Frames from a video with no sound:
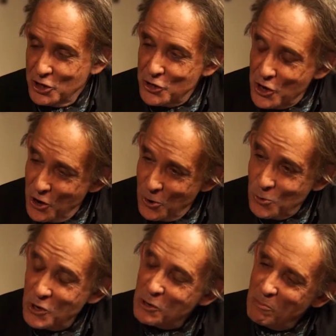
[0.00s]

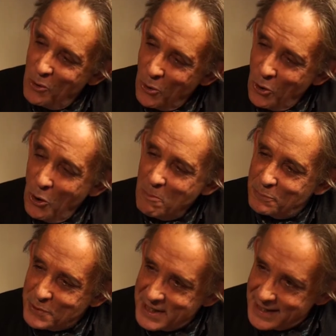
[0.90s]
No more
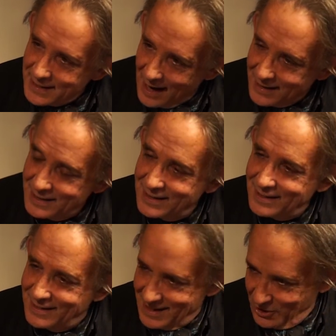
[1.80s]
precise
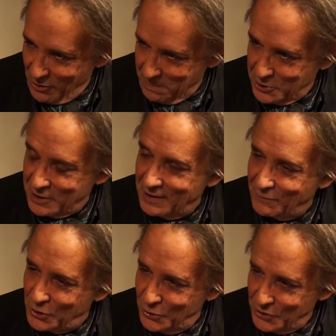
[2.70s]
description of
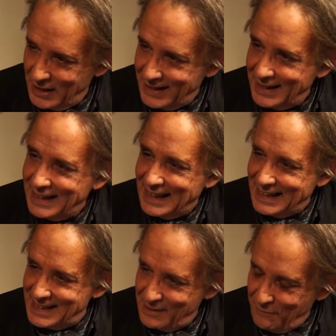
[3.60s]
the Kundalini,
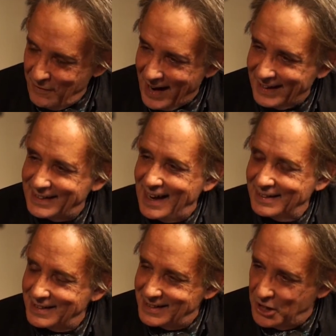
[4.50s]
its effect,
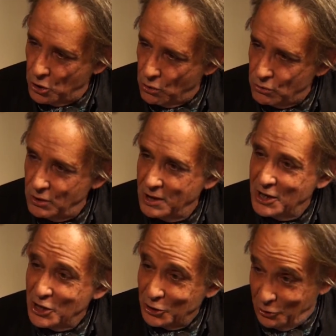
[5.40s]
and its goal
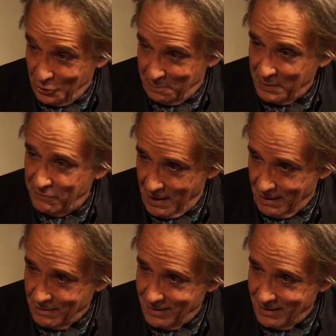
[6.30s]
could be found.